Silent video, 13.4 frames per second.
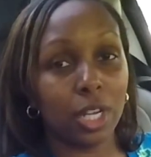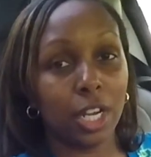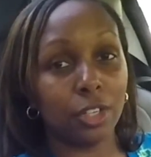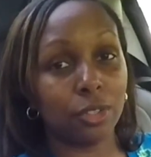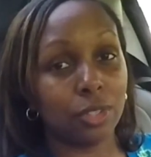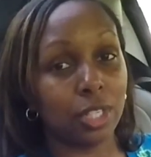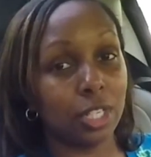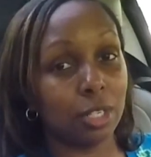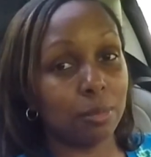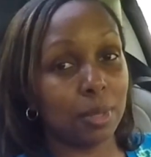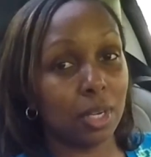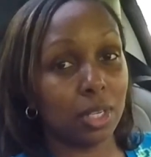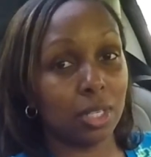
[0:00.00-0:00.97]
and you're thinking
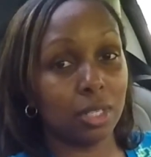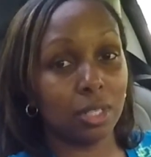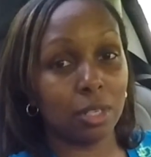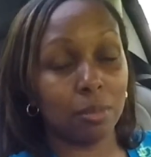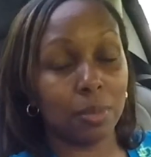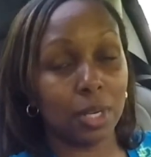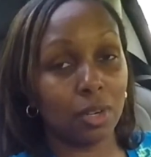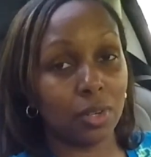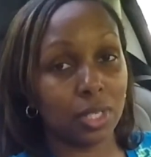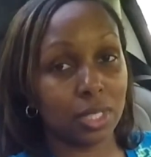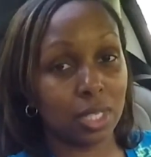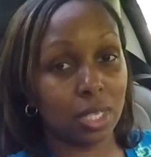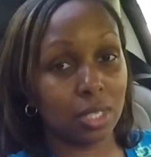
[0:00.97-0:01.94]
about getting a Camaro
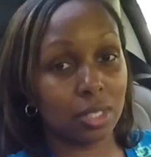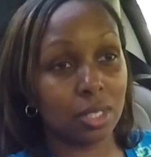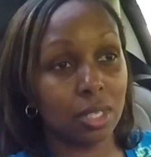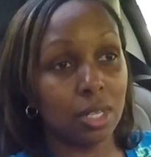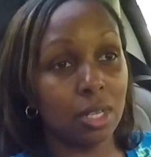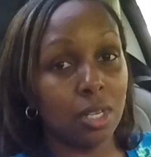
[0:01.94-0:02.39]
SS,